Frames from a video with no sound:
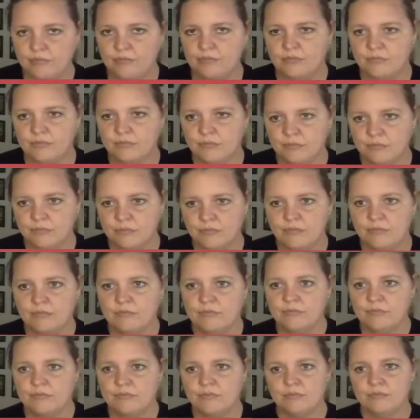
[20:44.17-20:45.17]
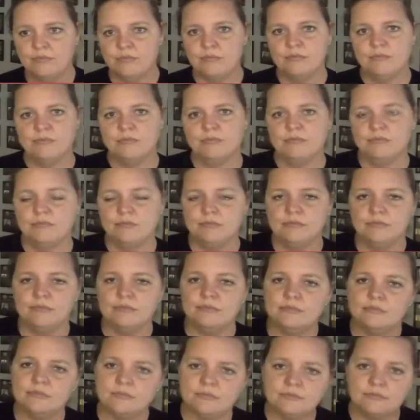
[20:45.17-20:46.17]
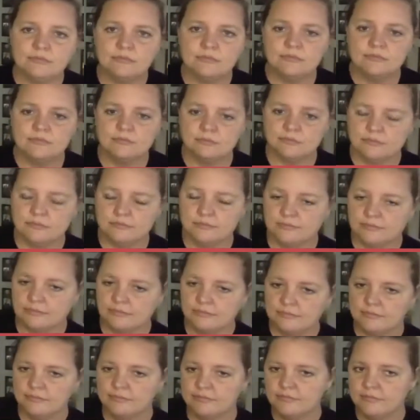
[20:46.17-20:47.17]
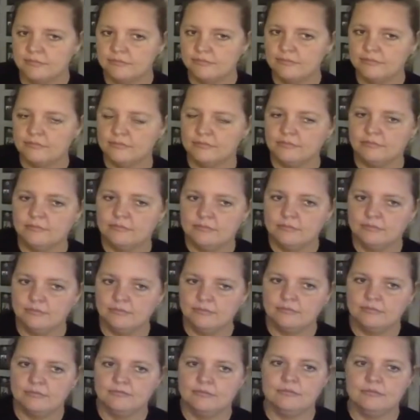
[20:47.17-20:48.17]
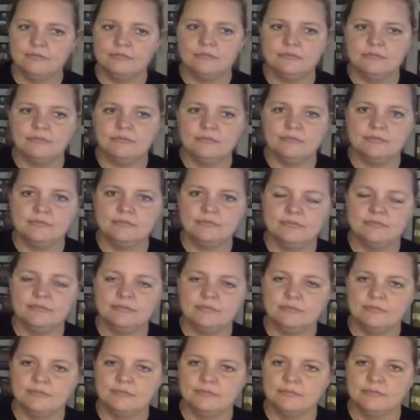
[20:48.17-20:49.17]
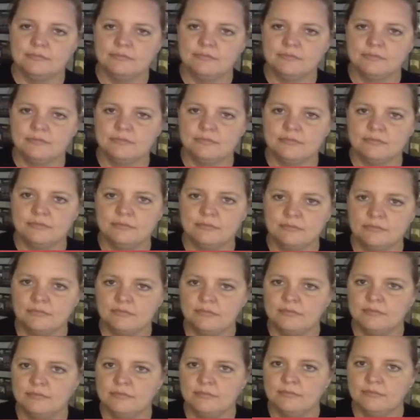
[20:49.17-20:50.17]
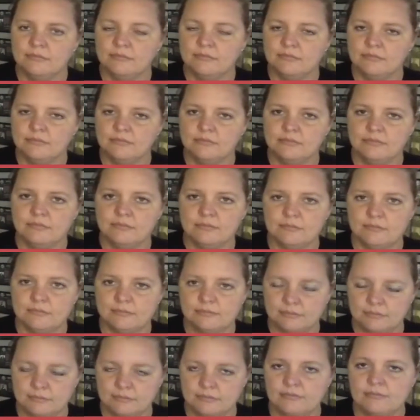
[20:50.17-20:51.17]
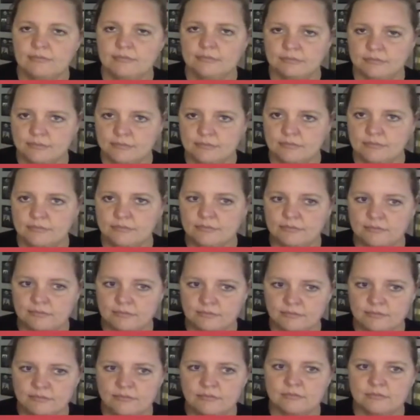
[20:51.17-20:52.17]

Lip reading: The person shown says nothing.